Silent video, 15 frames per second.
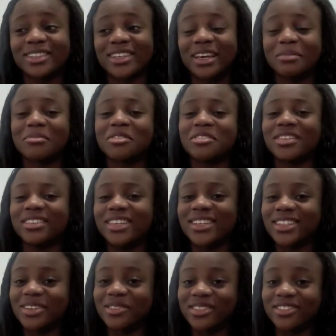and chemistry,
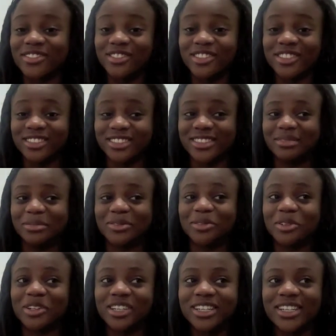things I wanted to learn
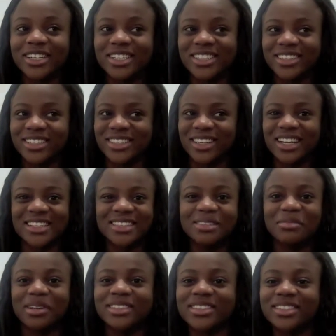before,
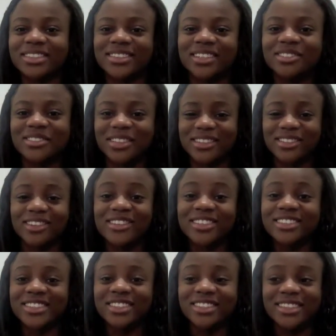antimatter,
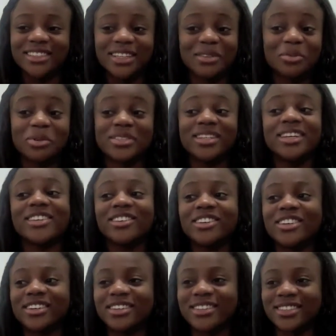nanotechnology,
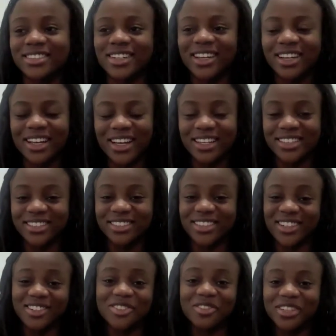teleportation, and
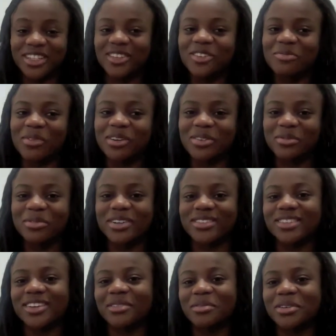I just really loved my group
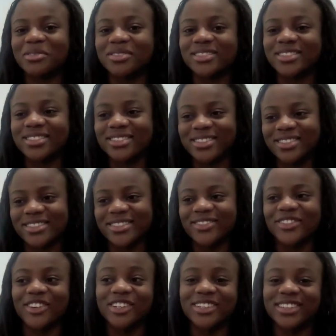because everybody was
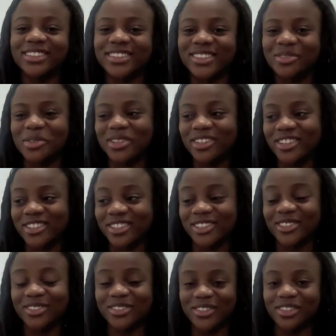fun, and we learned a
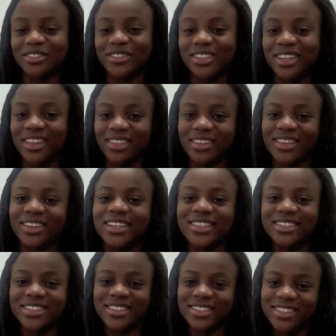lot of stuff together,
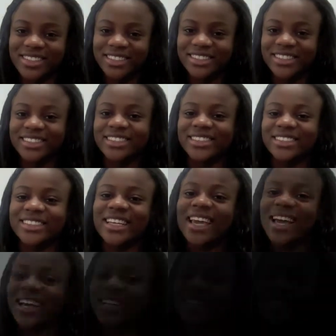and yeah.